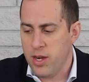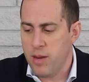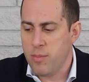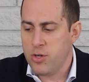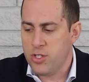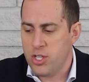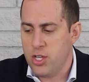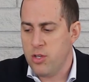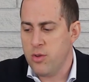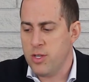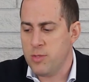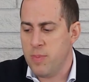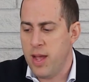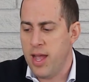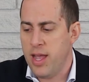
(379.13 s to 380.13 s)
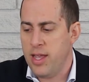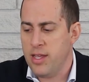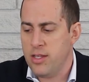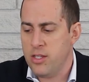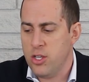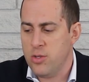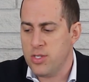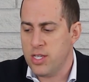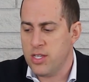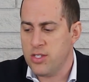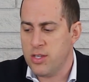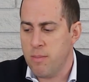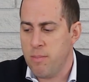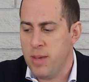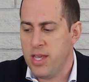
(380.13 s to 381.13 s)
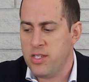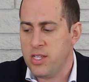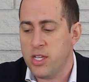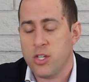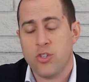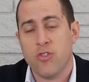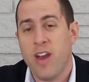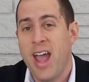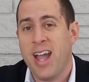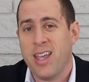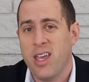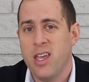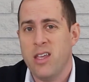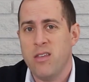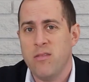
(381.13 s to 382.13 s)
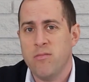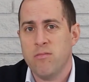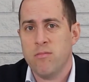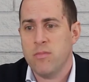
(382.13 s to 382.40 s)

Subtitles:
Number two is by using some basic tracking,